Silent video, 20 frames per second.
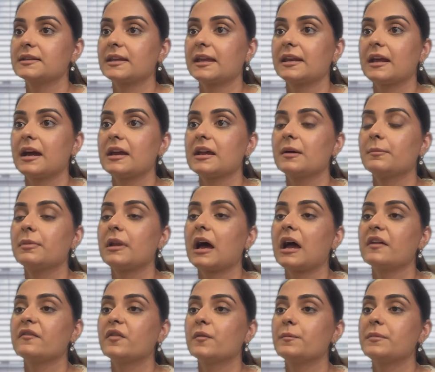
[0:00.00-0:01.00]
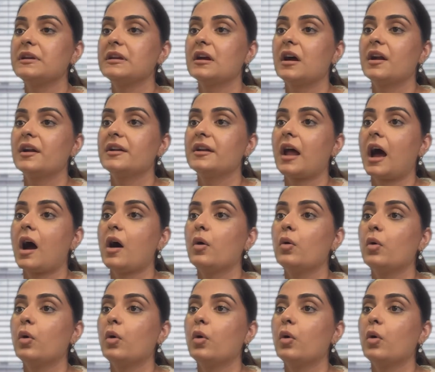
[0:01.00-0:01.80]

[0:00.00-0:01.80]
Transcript: Can I apply for PR now,